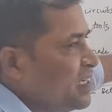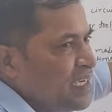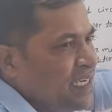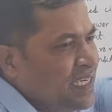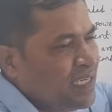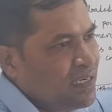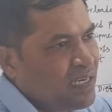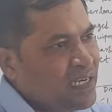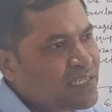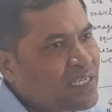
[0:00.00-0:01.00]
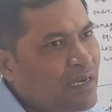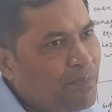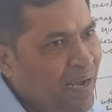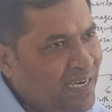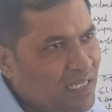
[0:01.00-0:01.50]
Any electrical
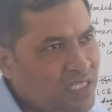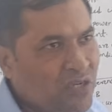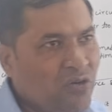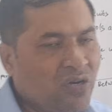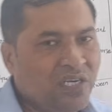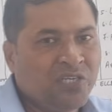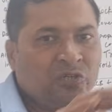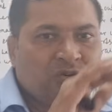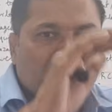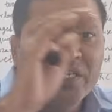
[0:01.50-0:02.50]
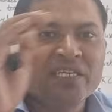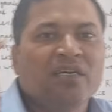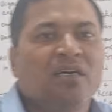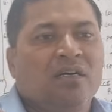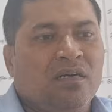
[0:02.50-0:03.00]
panels and all, it should be in
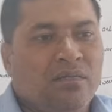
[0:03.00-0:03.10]
a